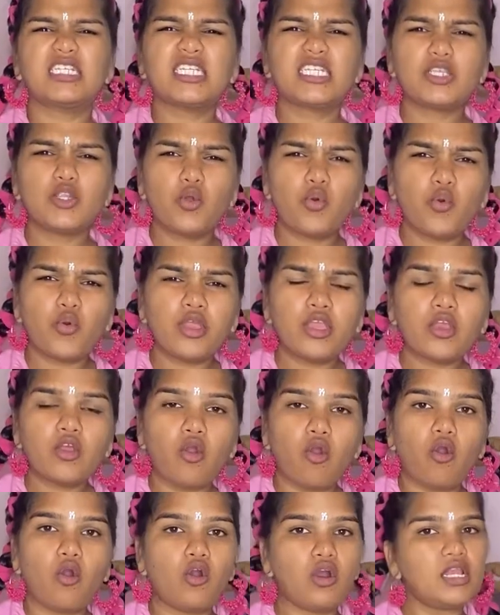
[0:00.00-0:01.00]
going
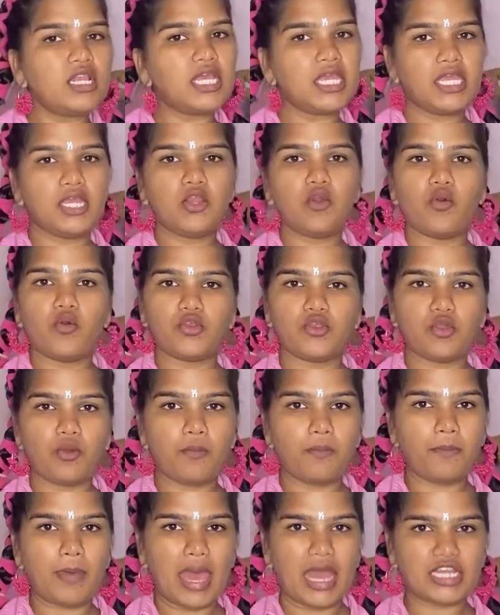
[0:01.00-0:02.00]
all in on your
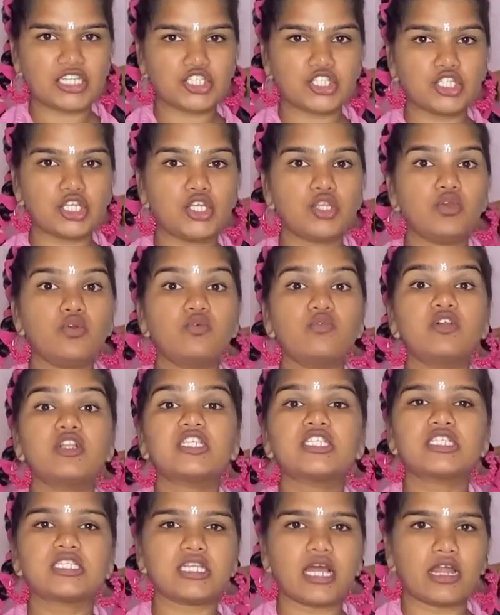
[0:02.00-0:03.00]
passion. You will
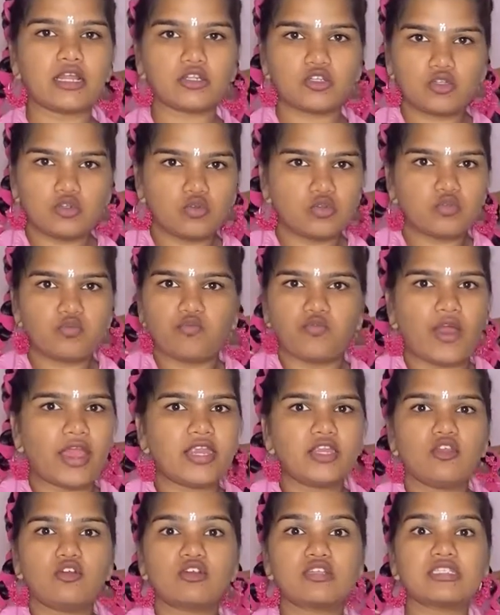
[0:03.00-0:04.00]
start to
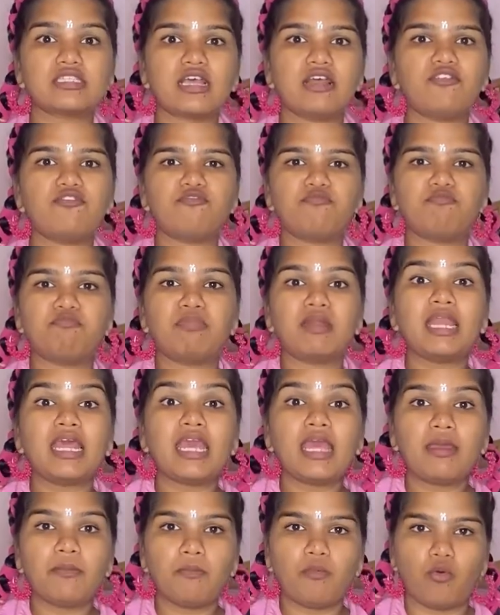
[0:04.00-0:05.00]
find yourself
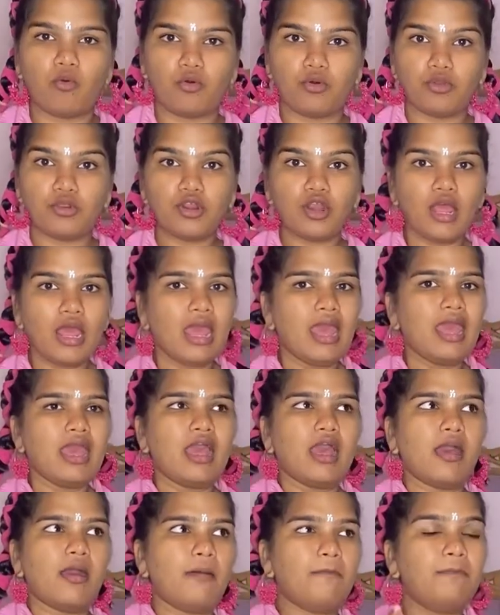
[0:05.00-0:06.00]
play more,
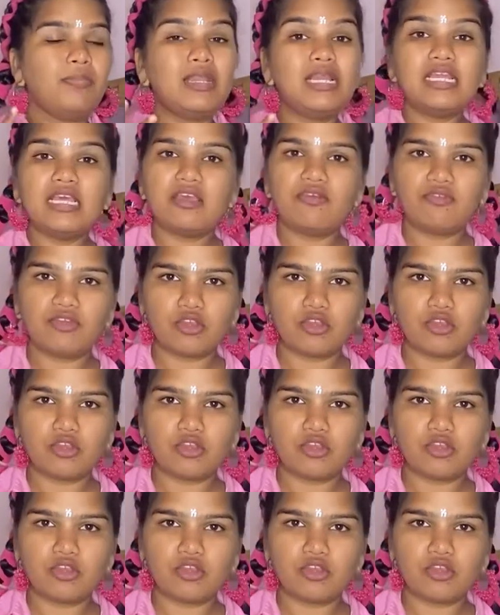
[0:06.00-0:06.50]
believe in